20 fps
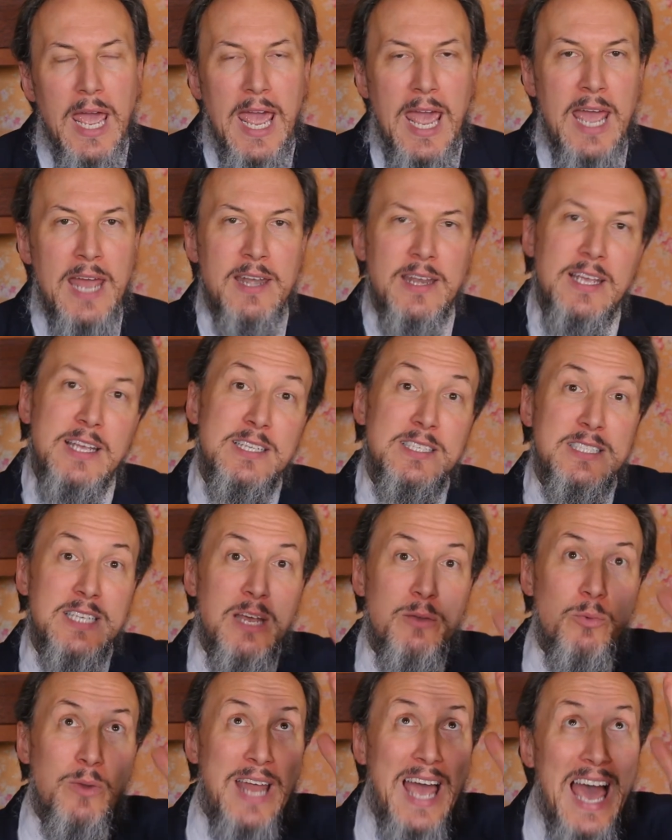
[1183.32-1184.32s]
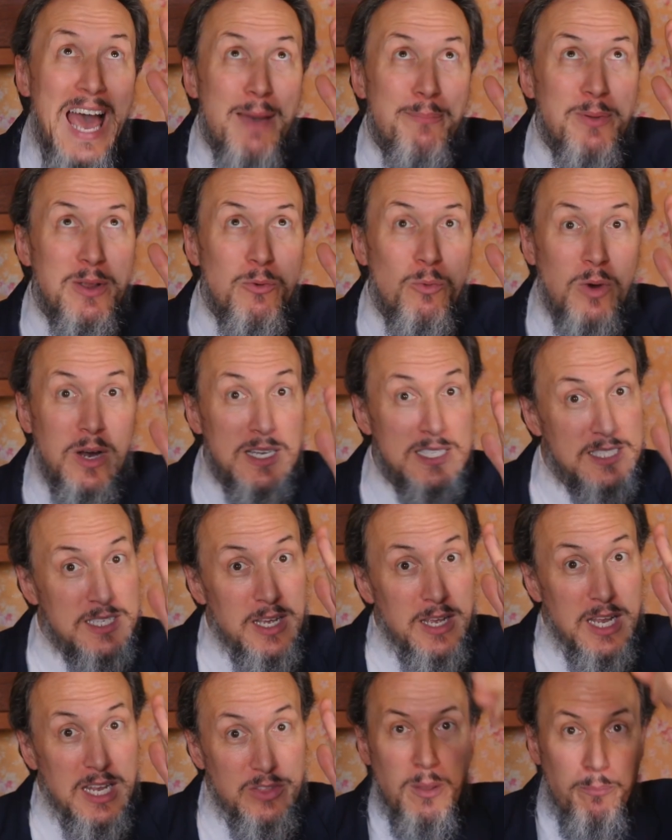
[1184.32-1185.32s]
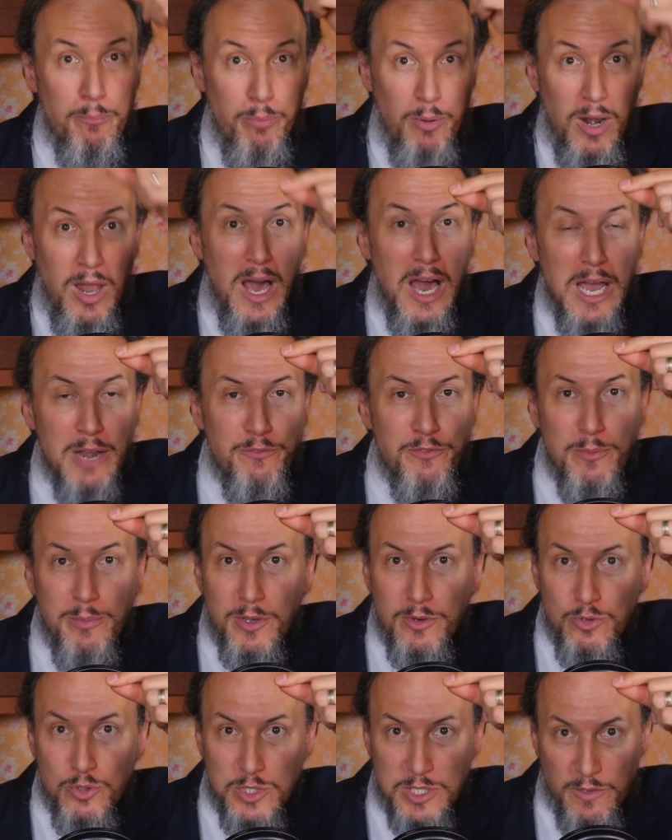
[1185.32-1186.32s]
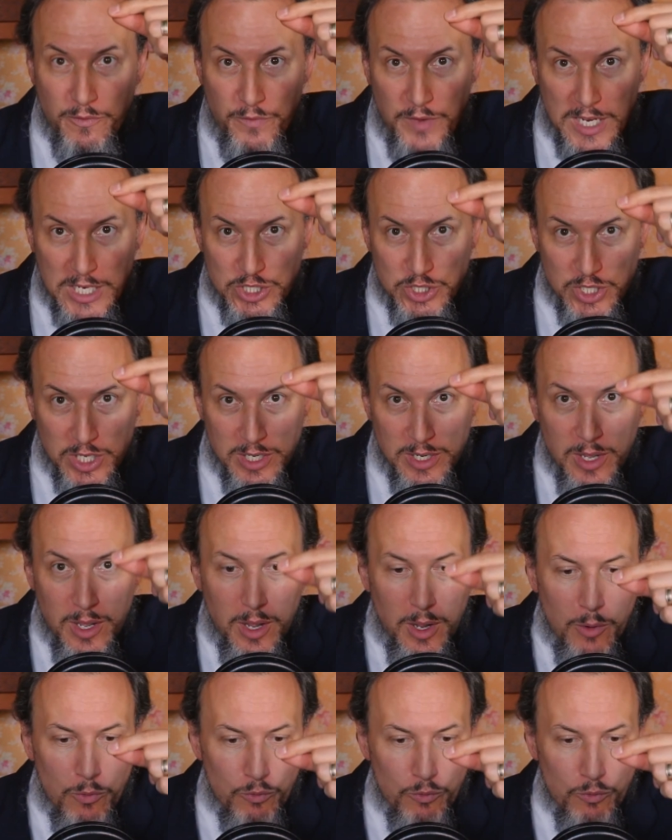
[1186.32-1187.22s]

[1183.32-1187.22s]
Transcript: And he said what happened was the blood from the crucifixion